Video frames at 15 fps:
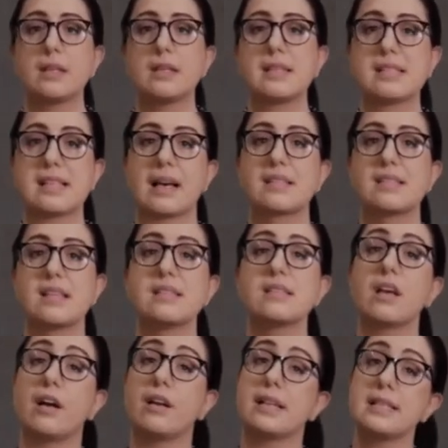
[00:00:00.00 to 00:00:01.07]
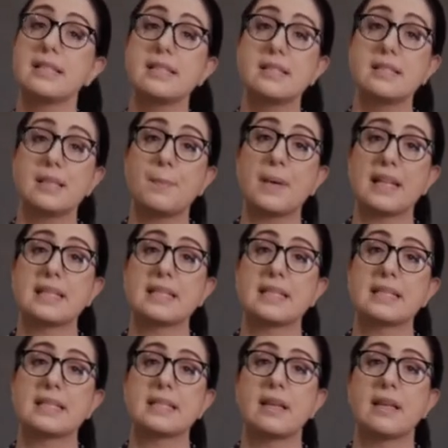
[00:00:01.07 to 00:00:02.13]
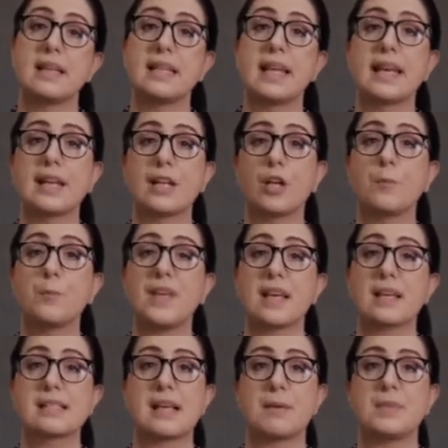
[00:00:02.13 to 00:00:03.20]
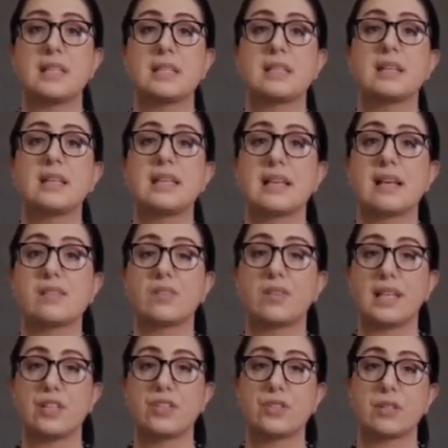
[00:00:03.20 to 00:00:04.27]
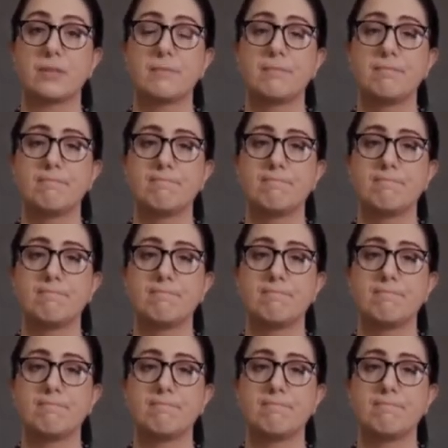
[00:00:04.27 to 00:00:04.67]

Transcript: These axes are interdependent and they cannot be examined in isolation.